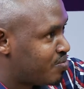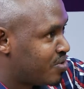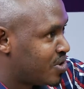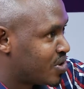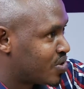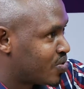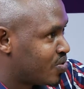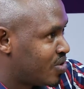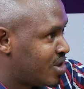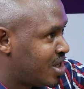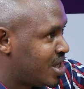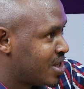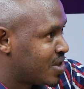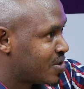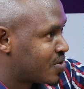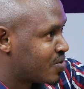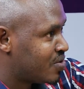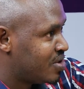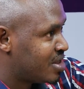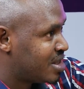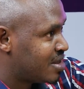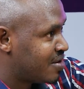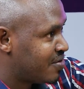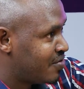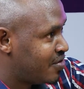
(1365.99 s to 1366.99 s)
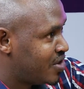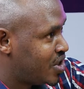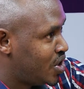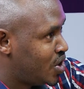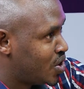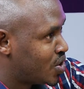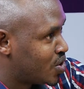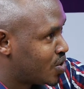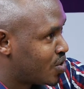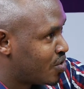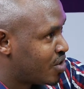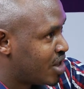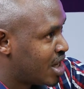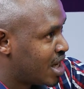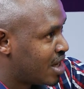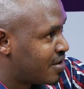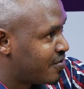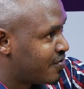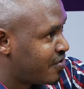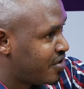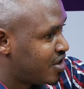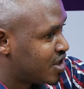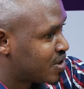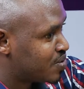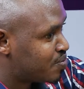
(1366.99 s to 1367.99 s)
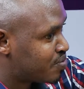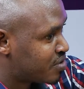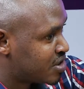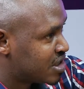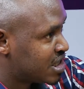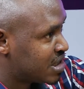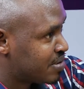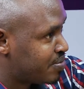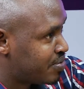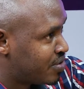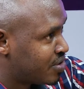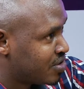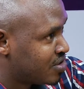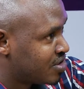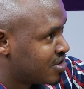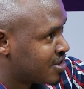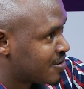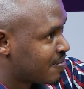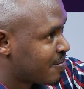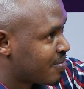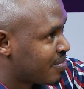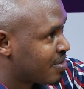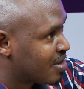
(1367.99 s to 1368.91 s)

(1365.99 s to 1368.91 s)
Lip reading: is willing to intervene. They have these principles.